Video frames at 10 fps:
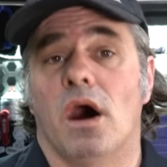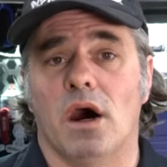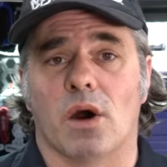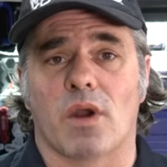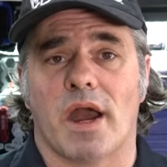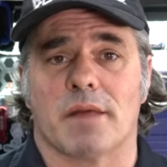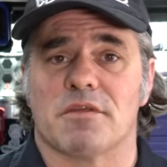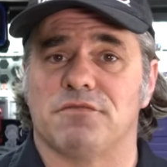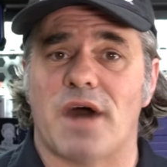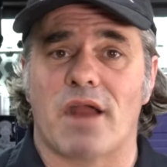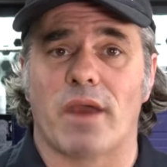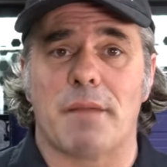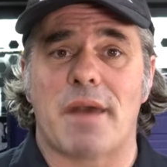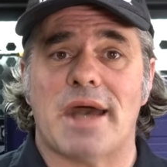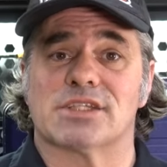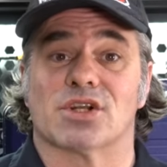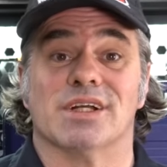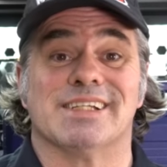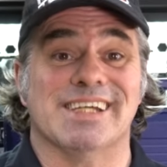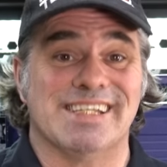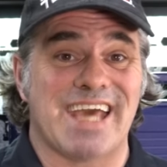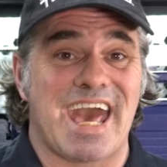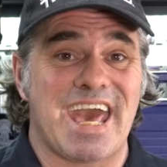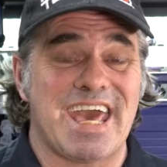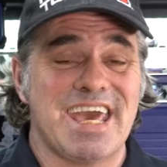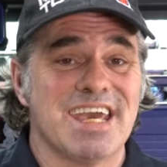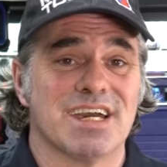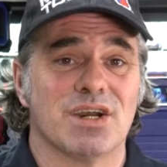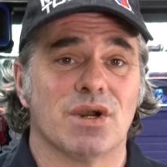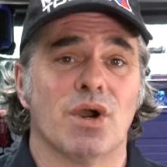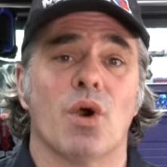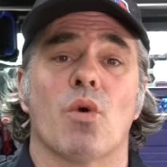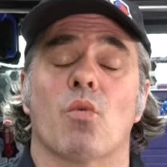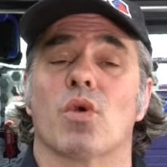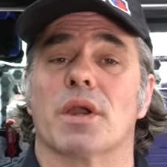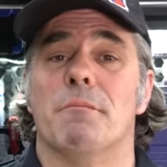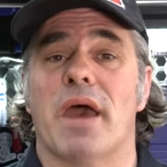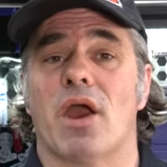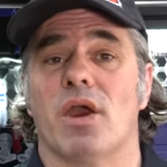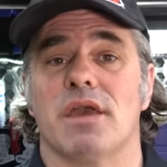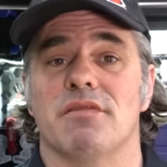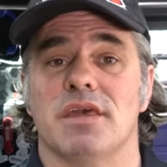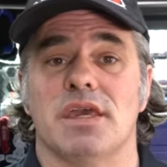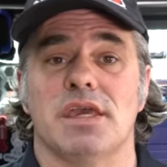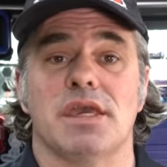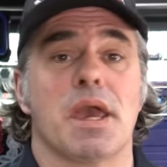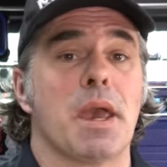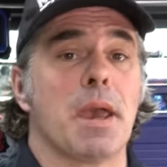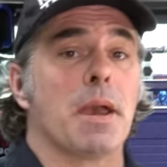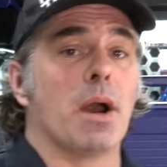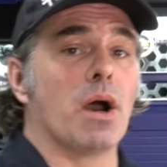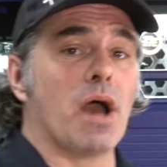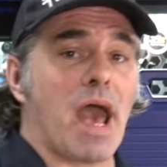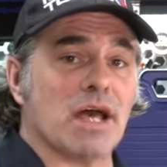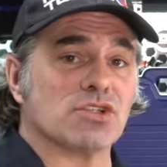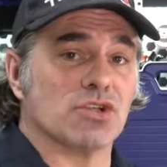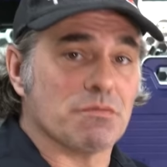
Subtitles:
All right, I'm the Flat Rate Master, and today we're comparing the Astro